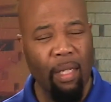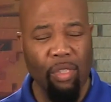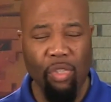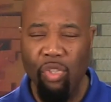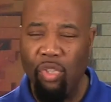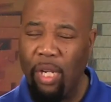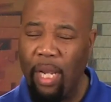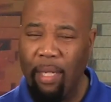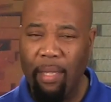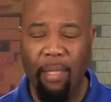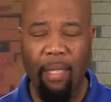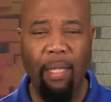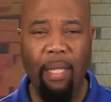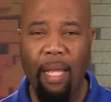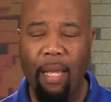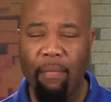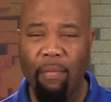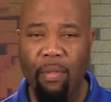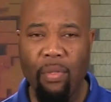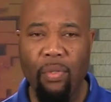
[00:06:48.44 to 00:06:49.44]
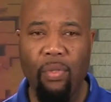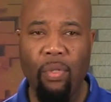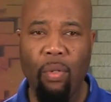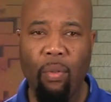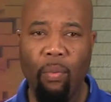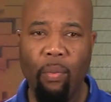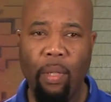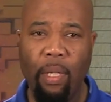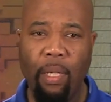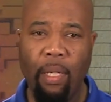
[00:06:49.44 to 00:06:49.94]
check the level,
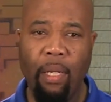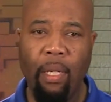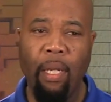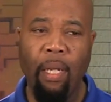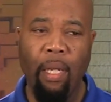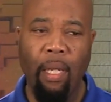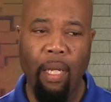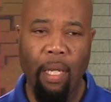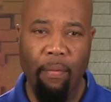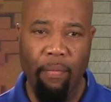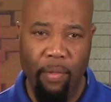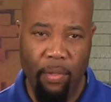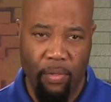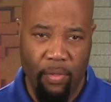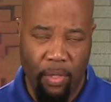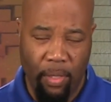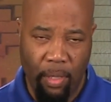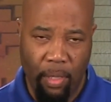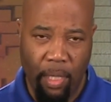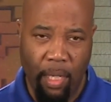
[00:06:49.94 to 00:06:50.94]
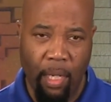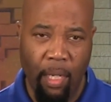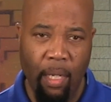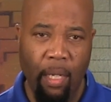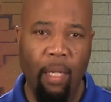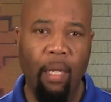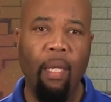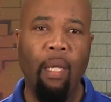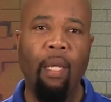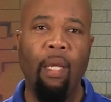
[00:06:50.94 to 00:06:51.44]
so if there's a leak,